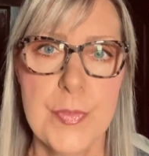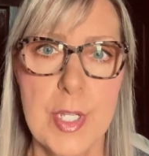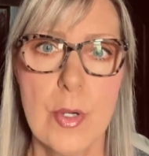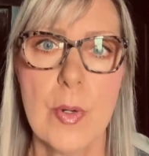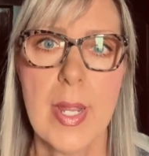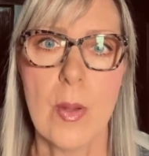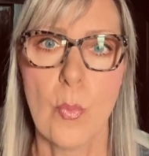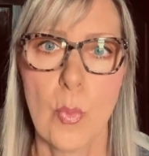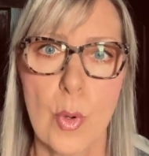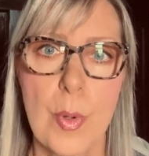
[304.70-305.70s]
fear
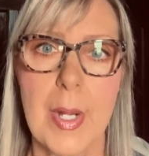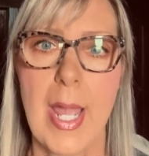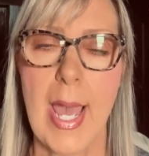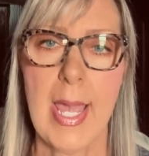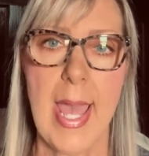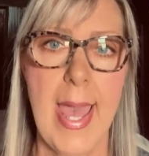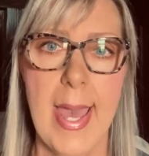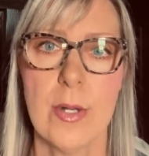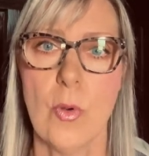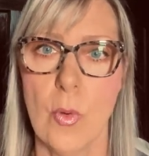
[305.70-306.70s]
and worry I
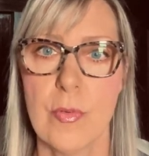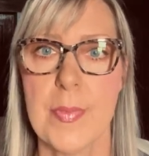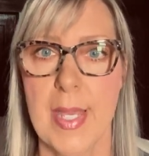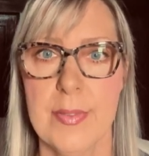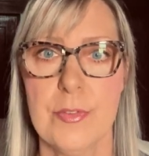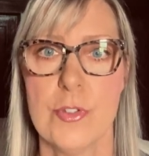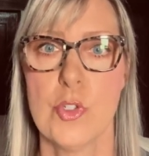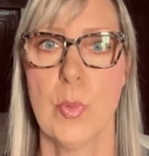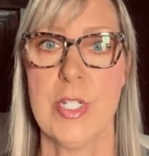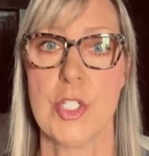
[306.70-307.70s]
had over that
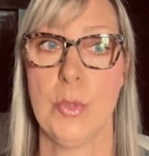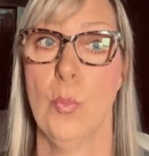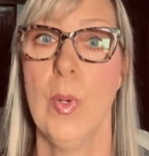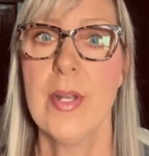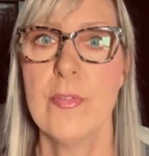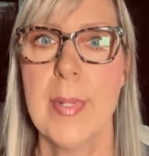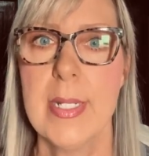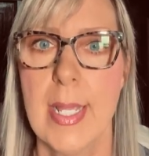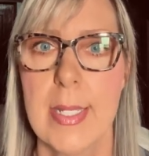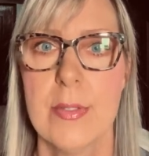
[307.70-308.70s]
situation. What if my
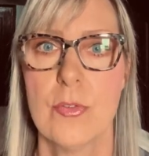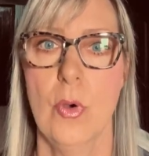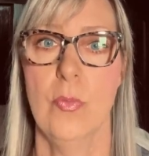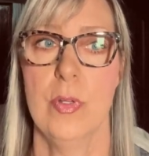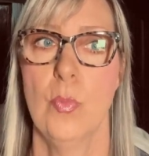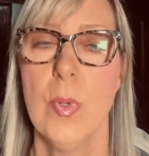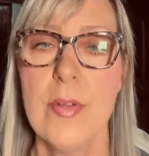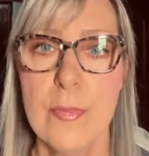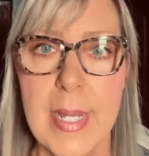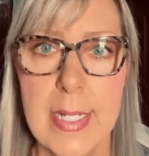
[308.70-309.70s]
dad gets COVID?
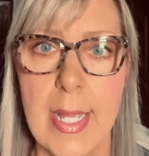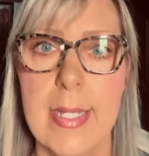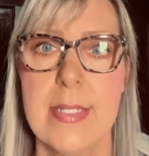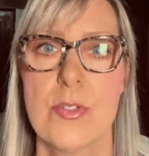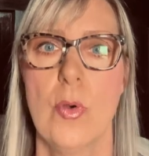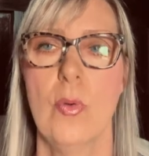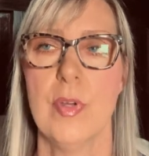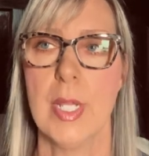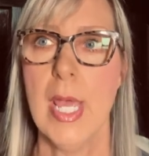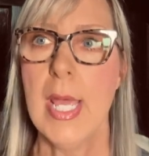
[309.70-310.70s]
What if my dad gets
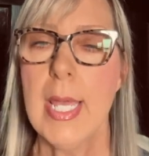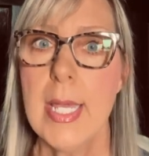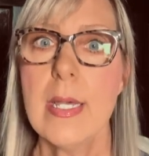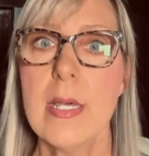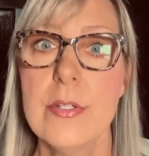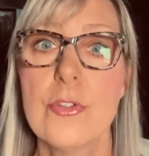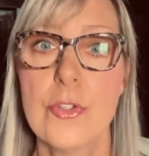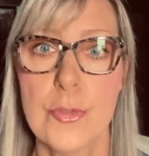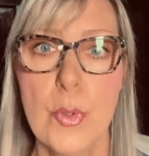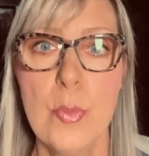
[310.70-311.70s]
COVID? It
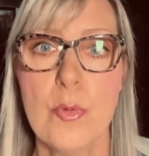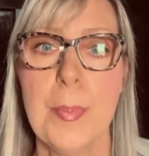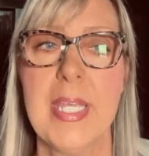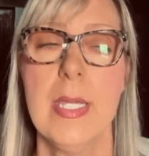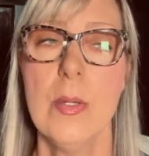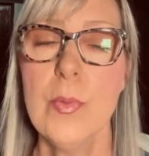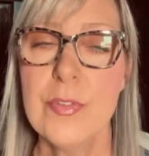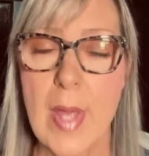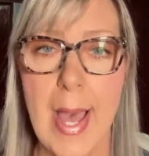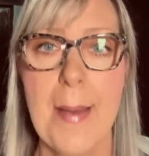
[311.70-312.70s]
consumed me. It
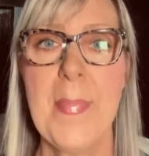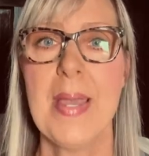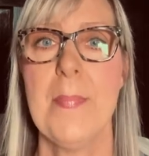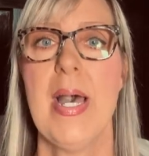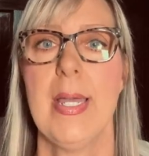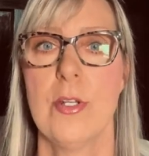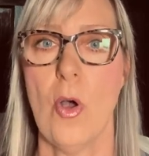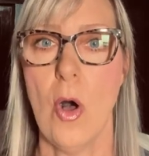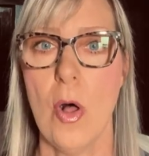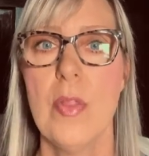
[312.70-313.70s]
was on my mind
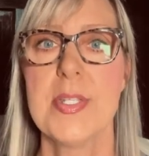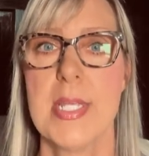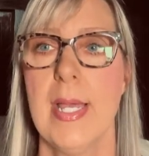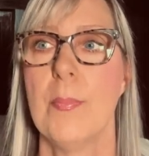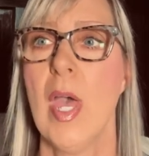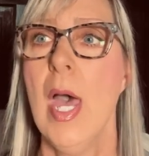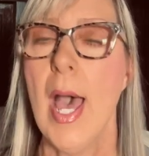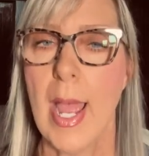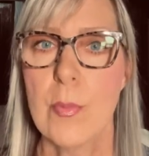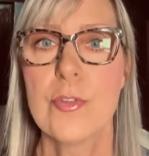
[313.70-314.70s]
all the time.
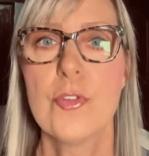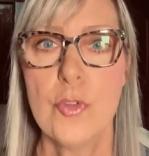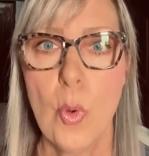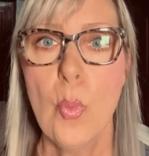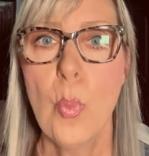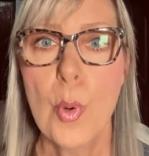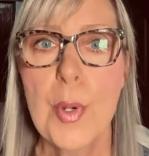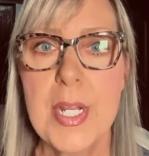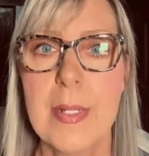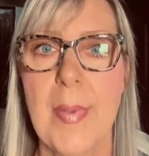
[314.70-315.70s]
I was so
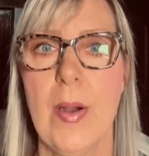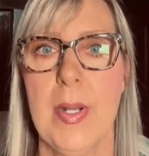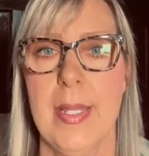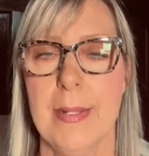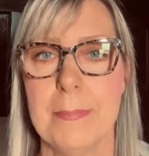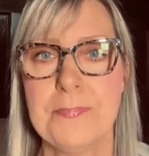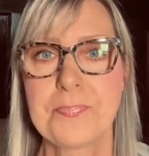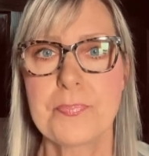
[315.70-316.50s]
worried about him.